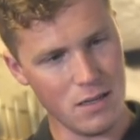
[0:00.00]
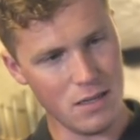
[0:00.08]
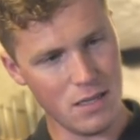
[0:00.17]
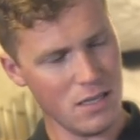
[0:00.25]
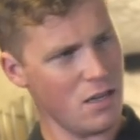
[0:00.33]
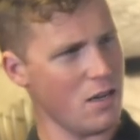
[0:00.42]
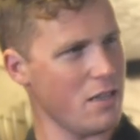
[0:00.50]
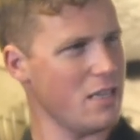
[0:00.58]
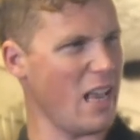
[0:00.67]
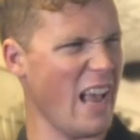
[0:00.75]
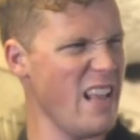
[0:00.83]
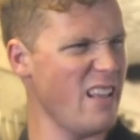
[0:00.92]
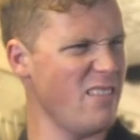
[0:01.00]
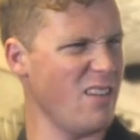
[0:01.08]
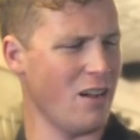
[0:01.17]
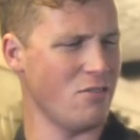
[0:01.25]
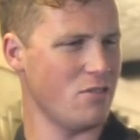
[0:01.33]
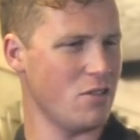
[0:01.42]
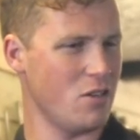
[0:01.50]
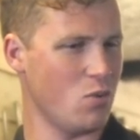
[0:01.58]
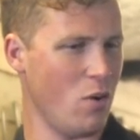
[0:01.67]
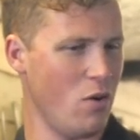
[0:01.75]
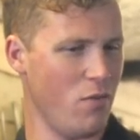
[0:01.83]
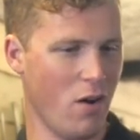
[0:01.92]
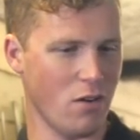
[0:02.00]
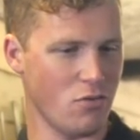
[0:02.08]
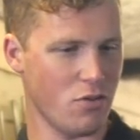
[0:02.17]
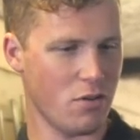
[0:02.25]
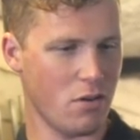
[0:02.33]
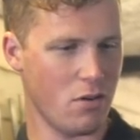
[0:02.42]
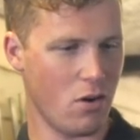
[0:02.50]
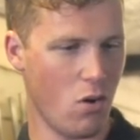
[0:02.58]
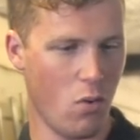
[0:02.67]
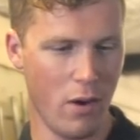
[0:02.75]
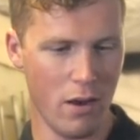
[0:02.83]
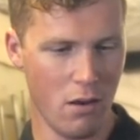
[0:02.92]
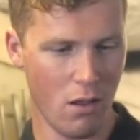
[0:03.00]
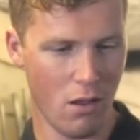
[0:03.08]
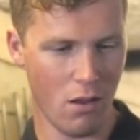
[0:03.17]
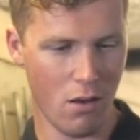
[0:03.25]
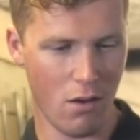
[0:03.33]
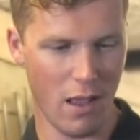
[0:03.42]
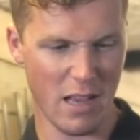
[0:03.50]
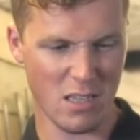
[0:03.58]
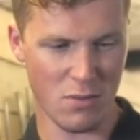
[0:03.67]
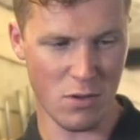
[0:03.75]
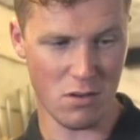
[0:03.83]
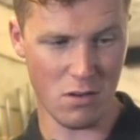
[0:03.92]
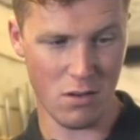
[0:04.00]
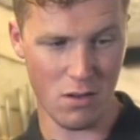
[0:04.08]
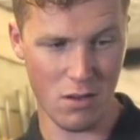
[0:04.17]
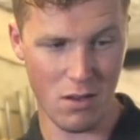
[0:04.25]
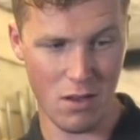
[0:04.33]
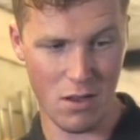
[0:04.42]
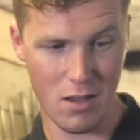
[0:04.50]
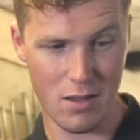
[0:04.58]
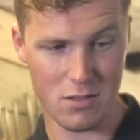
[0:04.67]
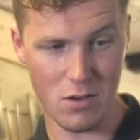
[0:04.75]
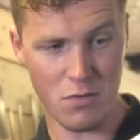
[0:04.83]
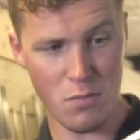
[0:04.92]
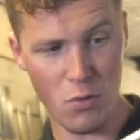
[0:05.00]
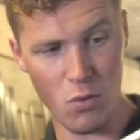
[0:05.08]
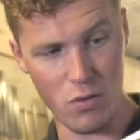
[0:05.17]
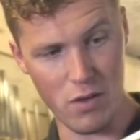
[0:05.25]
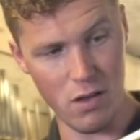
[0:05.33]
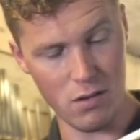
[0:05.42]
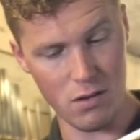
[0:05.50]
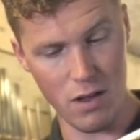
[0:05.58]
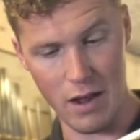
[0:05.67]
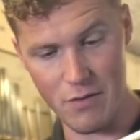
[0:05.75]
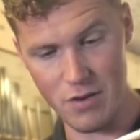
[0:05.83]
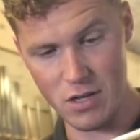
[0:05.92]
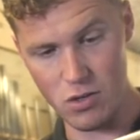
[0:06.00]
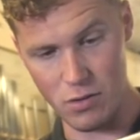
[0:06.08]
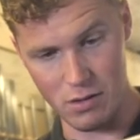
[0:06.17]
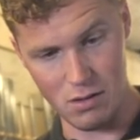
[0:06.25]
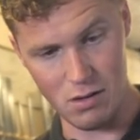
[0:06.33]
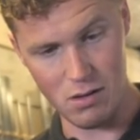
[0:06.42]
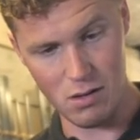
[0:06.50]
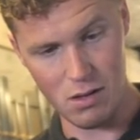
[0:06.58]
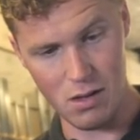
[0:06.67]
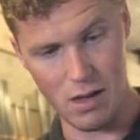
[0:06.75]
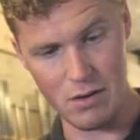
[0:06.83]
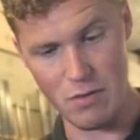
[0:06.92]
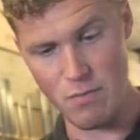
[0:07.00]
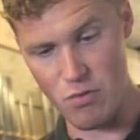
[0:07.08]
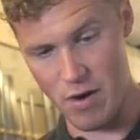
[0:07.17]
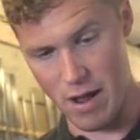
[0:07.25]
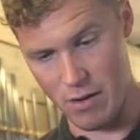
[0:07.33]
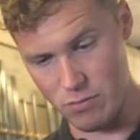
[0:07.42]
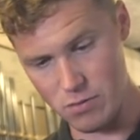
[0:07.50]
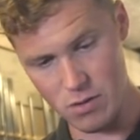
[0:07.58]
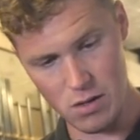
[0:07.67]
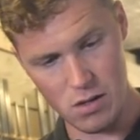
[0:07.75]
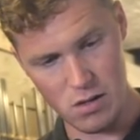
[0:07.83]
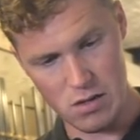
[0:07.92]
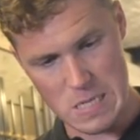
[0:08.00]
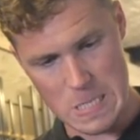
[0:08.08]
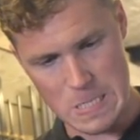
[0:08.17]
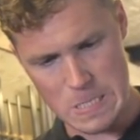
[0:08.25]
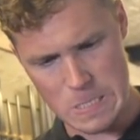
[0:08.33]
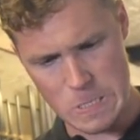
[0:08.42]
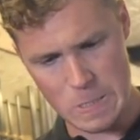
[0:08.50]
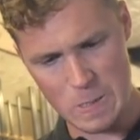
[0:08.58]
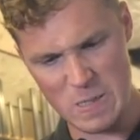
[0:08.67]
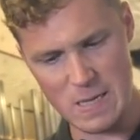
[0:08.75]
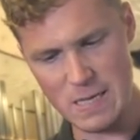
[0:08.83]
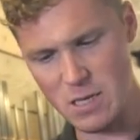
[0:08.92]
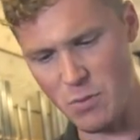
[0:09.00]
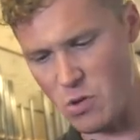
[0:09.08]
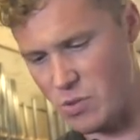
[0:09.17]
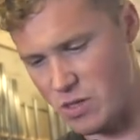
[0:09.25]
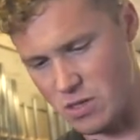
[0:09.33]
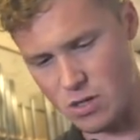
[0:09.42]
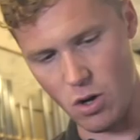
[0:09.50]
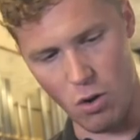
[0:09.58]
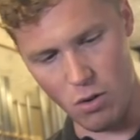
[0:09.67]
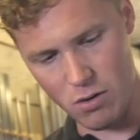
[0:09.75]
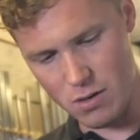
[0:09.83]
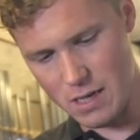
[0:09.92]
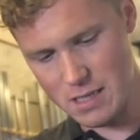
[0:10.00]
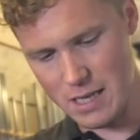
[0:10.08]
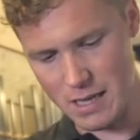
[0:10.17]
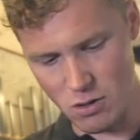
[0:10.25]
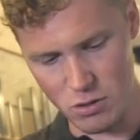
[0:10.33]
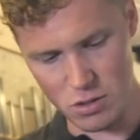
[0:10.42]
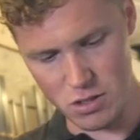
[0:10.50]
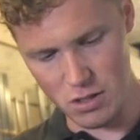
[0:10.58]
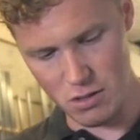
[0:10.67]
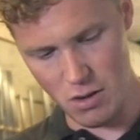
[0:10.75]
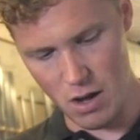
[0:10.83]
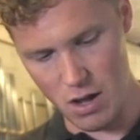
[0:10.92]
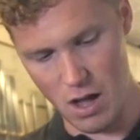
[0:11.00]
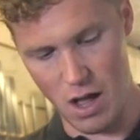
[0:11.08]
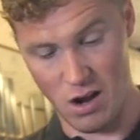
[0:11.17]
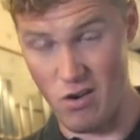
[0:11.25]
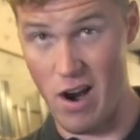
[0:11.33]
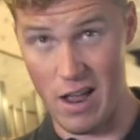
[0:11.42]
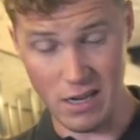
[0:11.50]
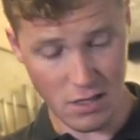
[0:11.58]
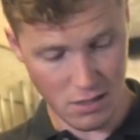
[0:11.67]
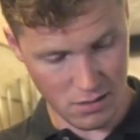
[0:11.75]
this gun, I think, is 800 to 1200 quid estimate. So if you bought this, had it rejointed, had it rebrowned, did something with the stock, let's say that cost you a grand,